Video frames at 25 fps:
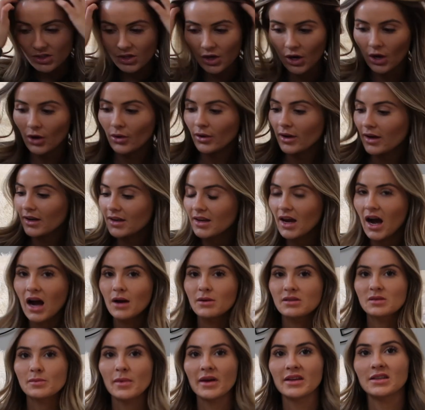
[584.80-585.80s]
so yeah,
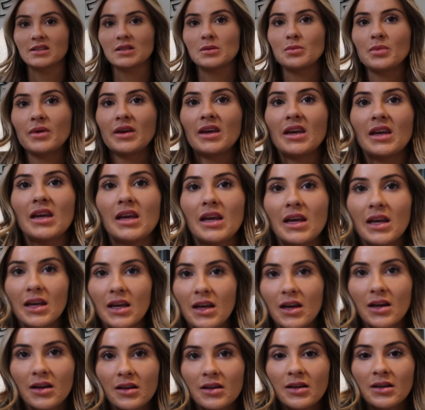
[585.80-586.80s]
I was meant to
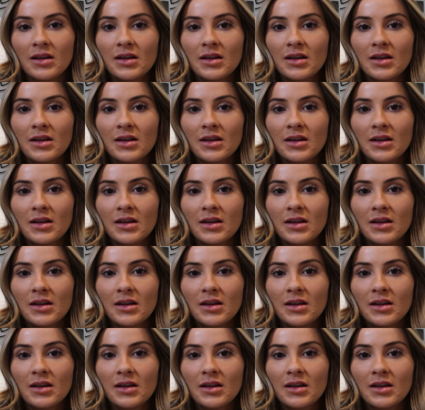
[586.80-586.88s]
be